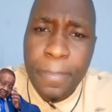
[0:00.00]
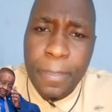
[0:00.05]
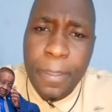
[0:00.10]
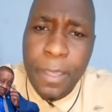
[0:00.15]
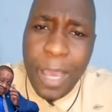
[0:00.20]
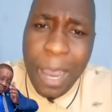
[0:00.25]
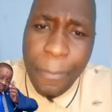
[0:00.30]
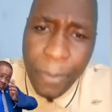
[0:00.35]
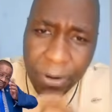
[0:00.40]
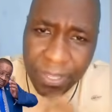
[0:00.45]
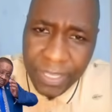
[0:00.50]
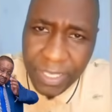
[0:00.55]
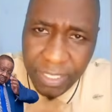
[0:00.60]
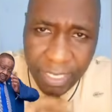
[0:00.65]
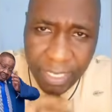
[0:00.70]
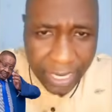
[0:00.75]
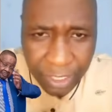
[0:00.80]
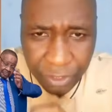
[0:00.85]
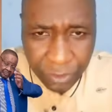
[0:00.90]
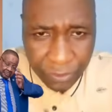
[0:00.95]
about these
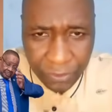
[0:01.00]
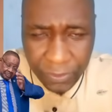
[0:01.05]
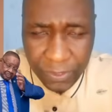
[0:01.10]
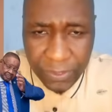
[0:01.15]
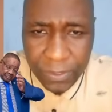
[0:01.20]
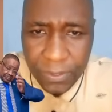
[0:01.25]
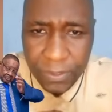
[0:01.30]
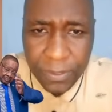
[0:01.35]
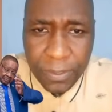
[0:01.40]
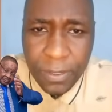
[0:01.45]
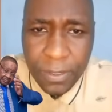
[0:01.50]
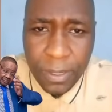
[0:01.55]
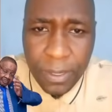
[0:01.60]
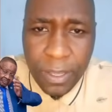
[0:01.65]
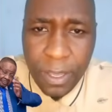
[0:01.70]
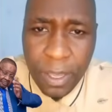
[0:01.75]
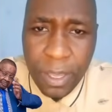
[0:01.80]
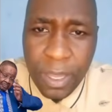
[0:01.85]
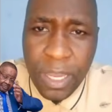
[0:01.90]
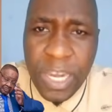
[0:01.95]
elections.
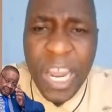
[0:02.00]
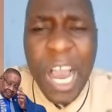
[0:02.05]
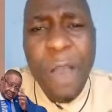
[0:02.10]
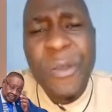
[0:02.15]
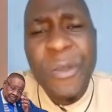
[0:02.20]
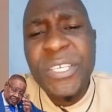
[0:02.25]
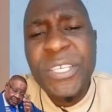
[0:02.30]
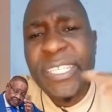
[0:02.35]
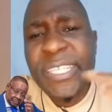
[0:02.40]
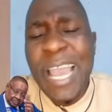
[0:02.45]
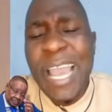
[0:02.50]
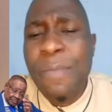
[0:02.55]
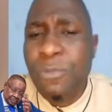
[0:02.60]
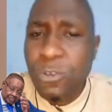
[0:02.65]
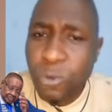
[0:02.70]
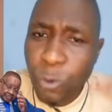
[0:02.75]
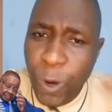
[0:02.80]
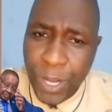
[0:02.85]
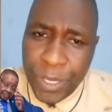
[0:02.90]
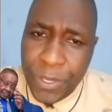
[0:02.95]
Now it's time to
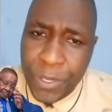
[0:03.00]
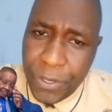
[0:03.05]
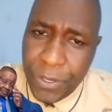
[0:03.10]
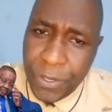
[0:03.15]
work.